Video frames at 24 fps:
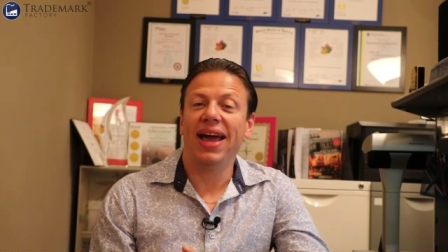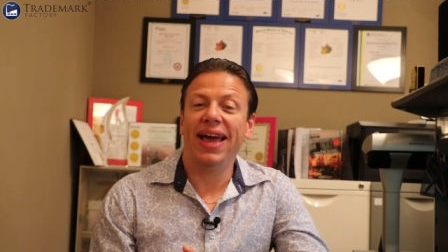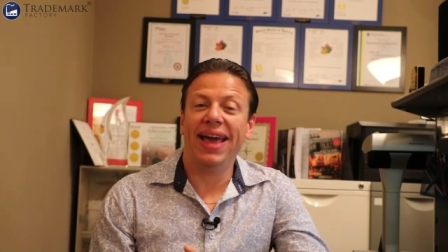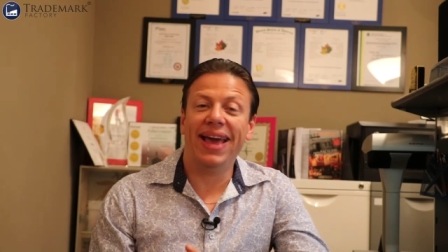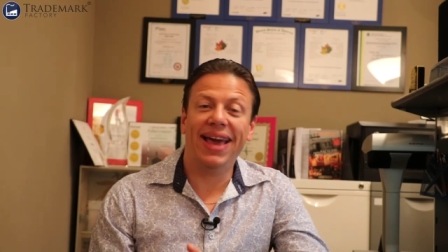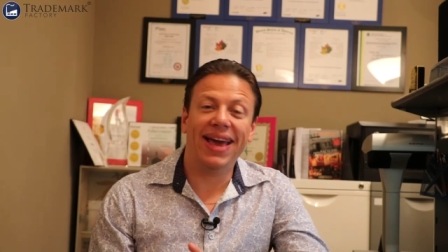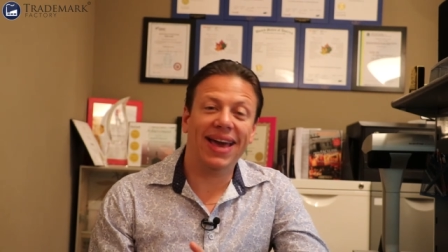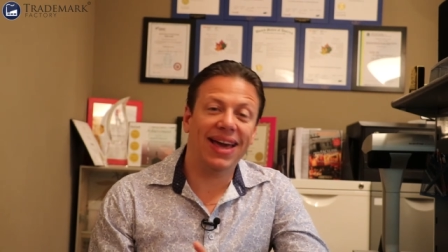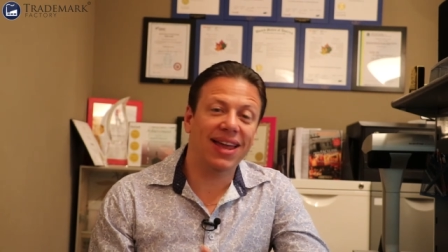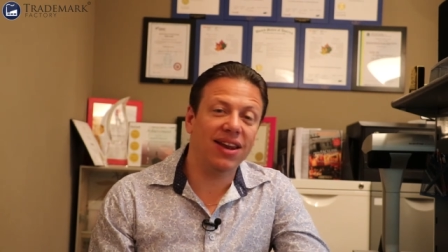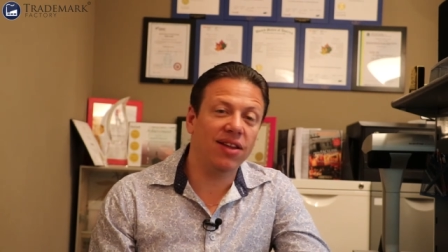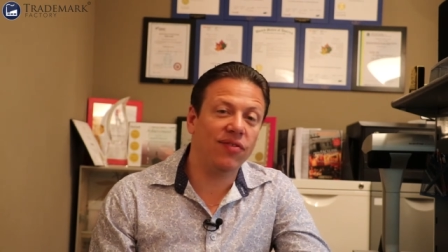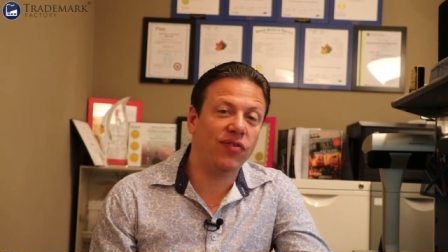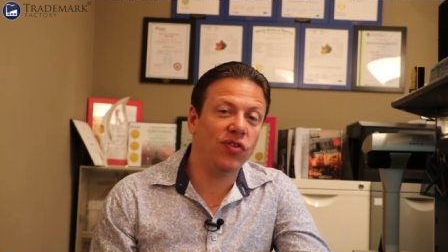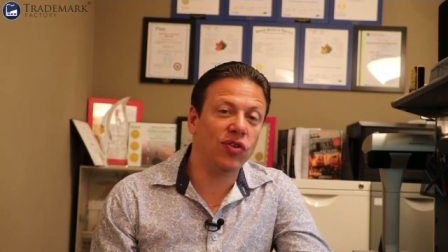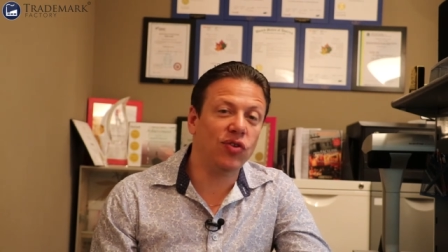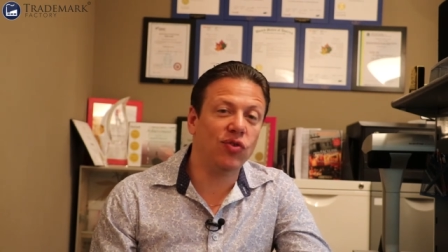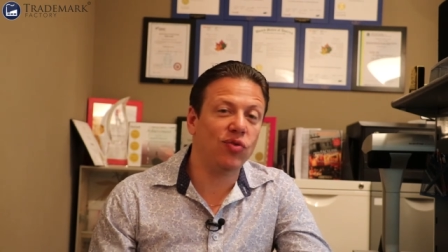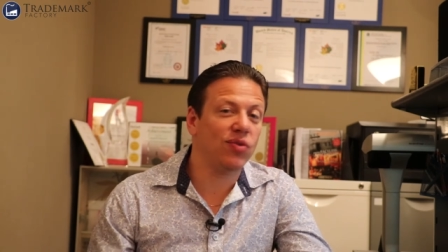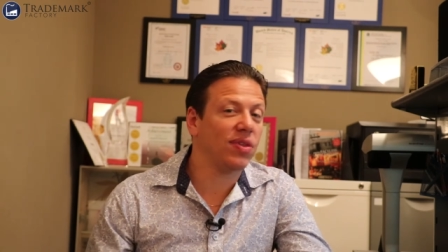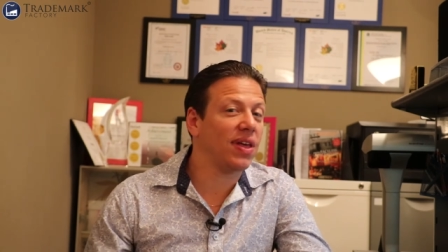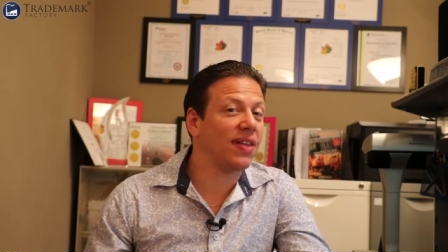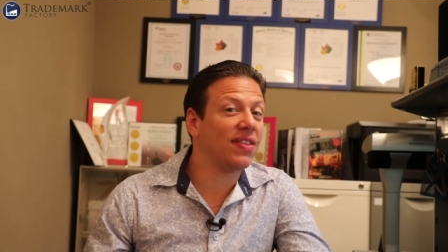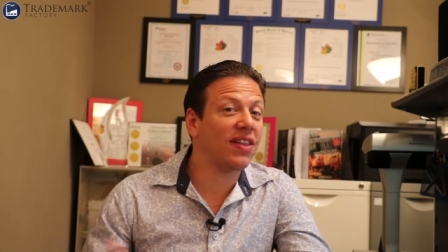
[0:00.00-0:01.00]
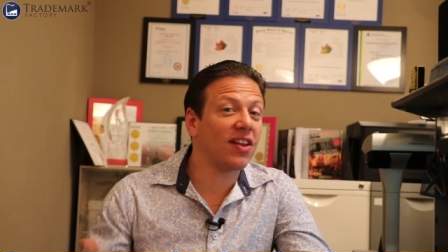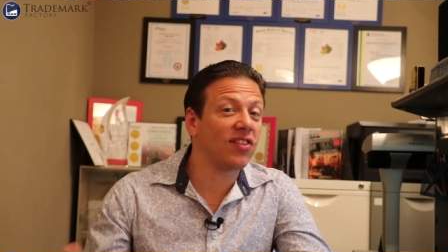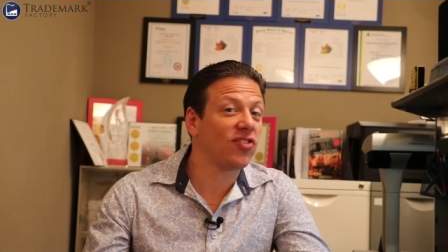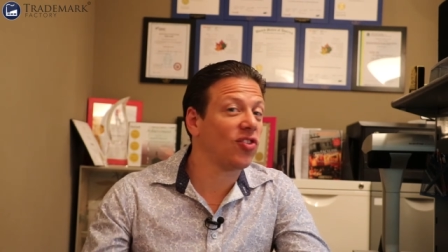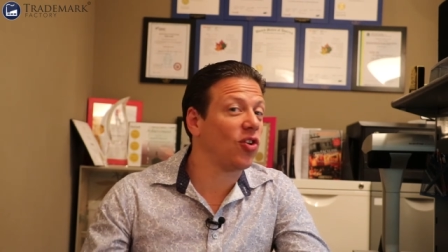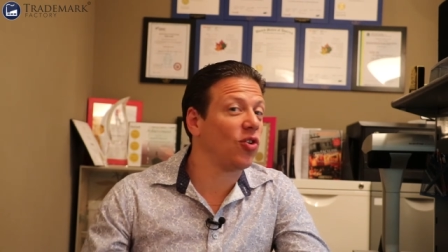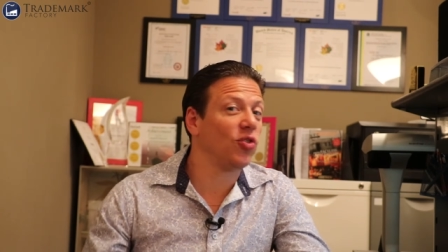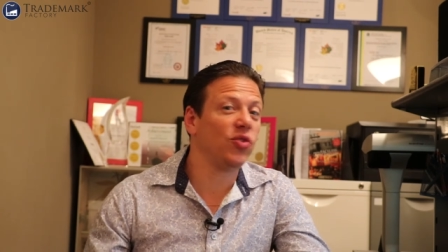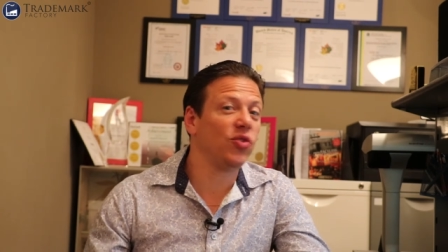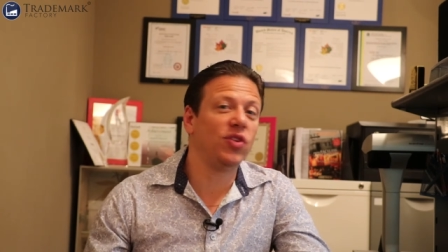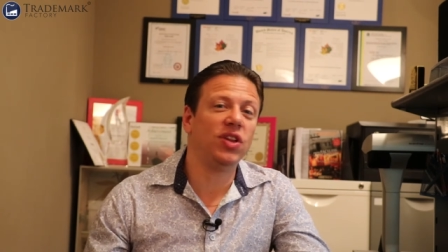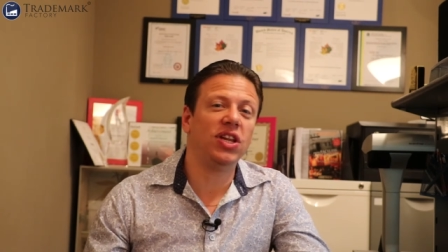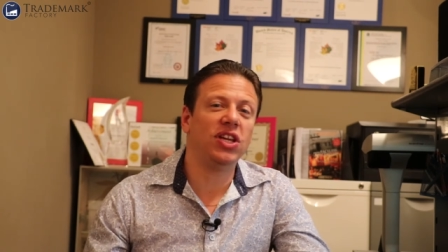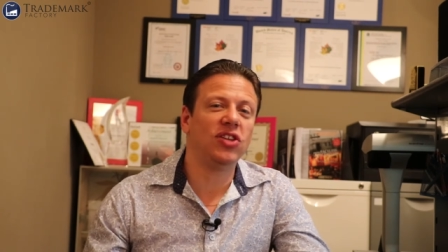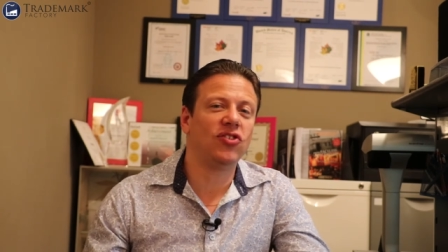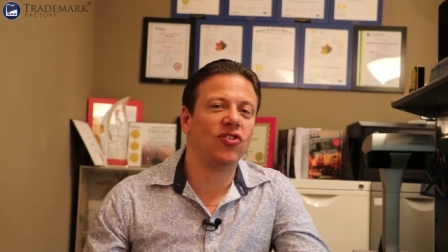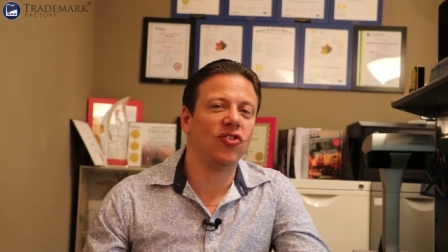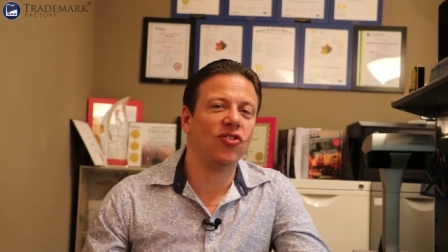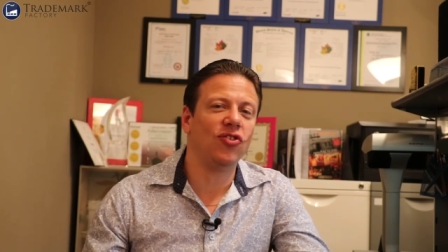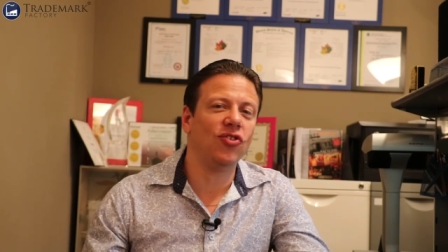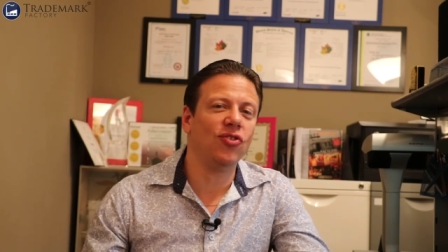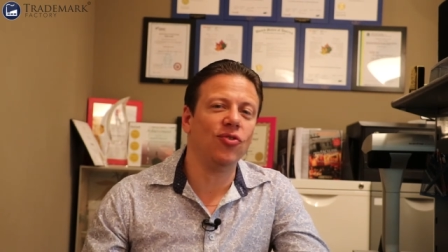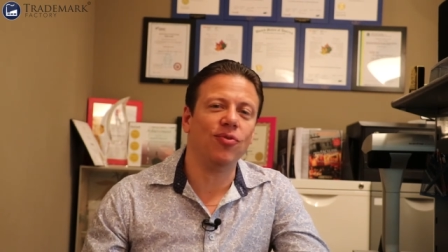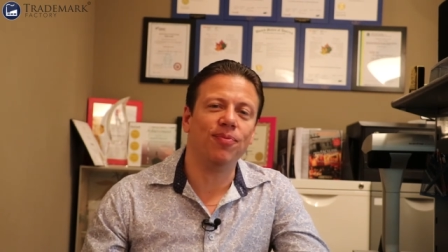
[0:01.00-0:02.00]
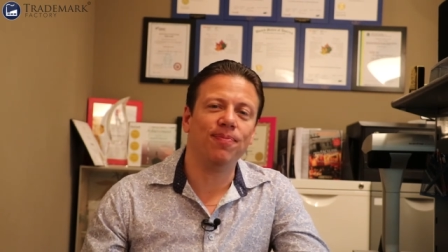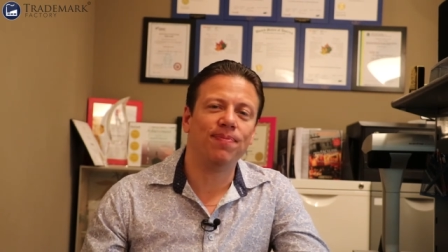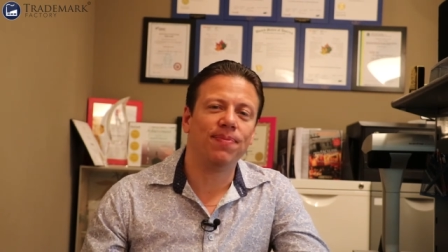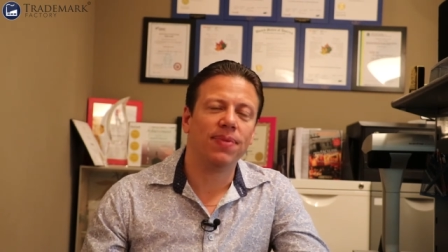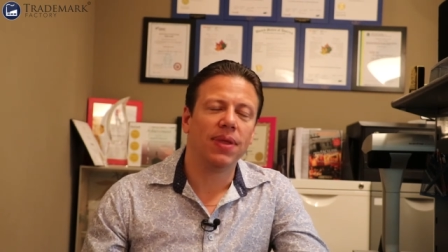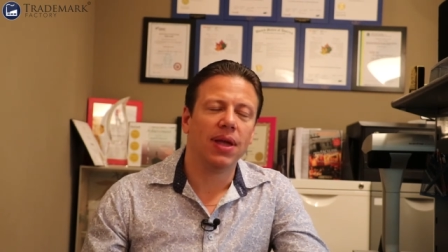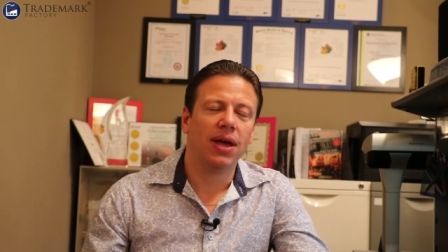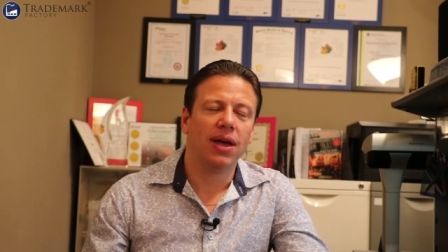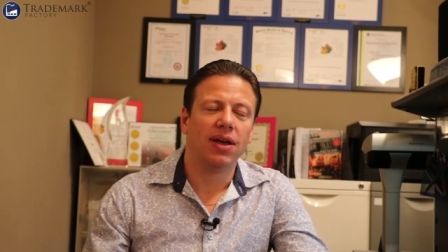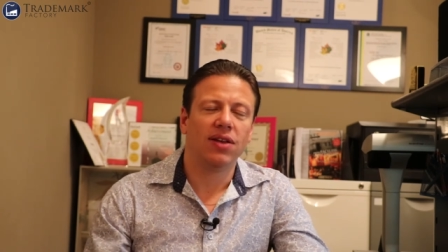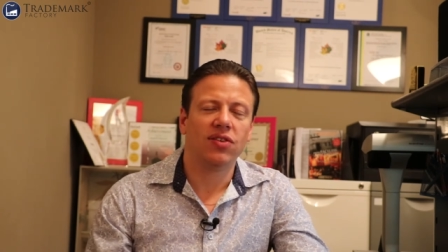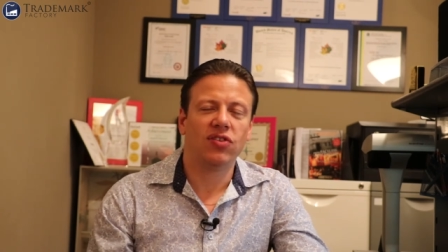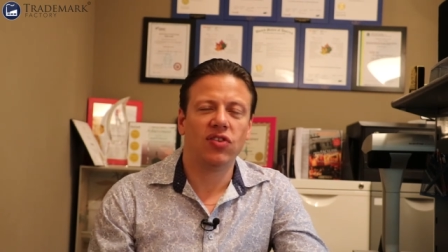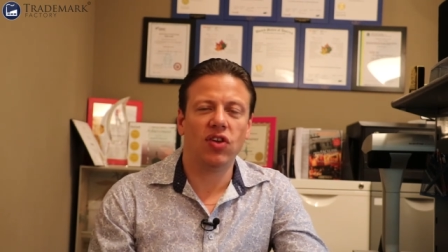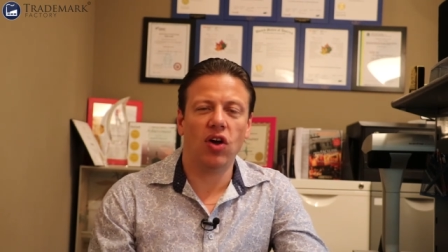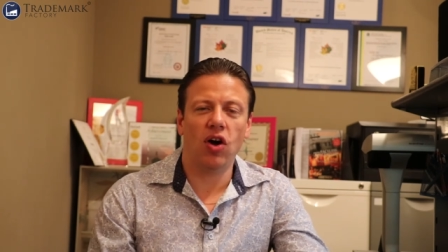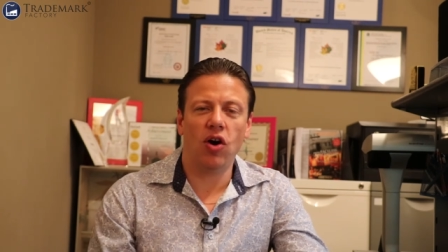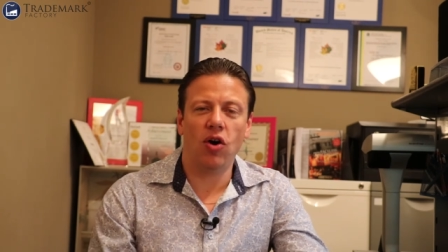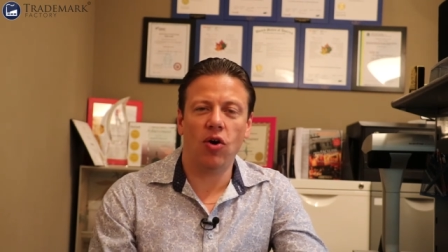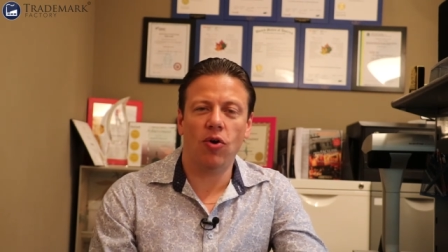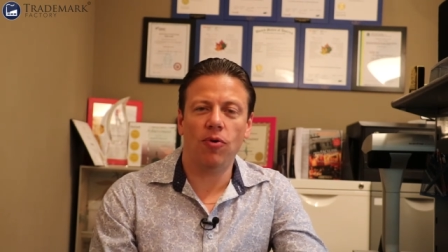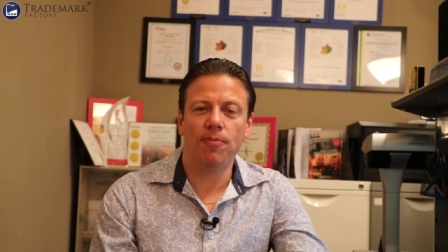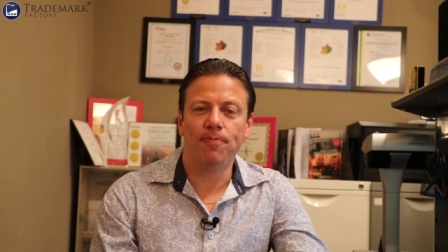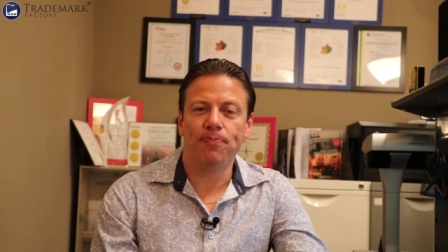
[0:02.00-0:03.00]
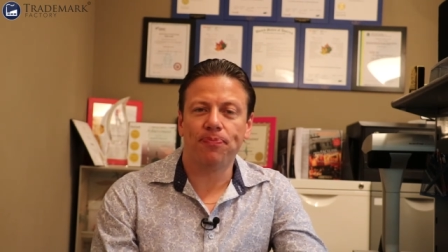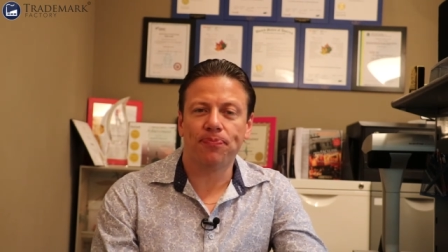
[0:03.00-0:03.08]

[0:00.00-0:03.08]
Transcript: And if you do that, that's all you need to do. So